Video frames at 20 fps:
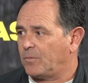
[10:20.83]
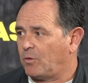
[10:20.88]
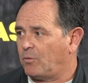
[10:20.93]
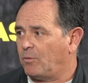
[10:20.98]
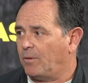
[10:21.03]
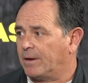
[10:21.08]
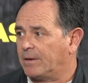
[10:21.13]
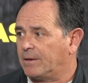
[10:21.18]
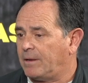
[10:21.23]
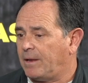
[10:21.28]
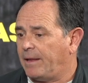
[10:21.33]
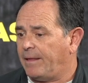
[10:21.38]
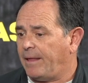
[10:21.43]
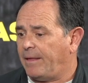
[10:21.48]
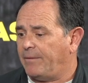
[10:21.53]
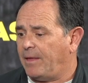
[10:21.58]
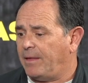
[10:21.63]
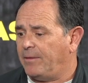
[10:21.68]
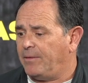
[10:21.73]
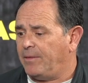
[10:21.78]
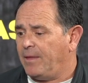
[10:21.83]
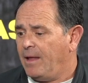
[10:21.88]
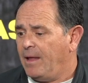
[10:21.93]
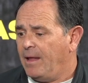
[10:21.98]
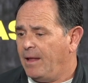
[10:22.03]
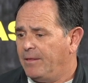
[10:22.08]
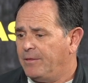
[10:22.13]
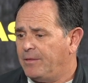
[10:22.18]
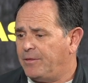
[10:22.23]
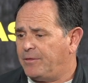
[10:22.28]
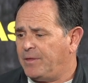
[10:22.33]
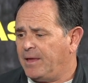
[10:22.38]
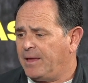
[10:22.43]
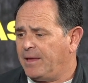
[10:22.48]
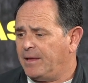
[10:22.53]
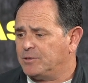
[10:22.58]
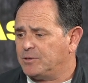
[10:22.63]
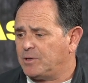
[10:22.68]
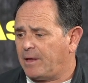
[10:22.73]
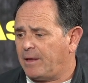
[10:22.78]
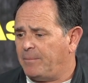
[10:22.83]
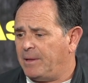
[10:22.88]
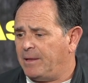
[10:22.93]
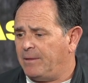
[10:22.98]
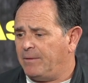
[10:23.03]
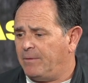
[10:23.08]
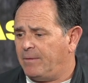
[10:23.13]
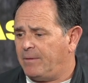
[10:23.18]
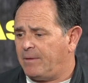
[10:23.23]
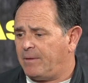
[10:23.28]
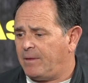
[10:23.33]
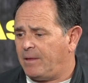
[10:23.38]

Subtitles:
Correct. And the thing is, I mean,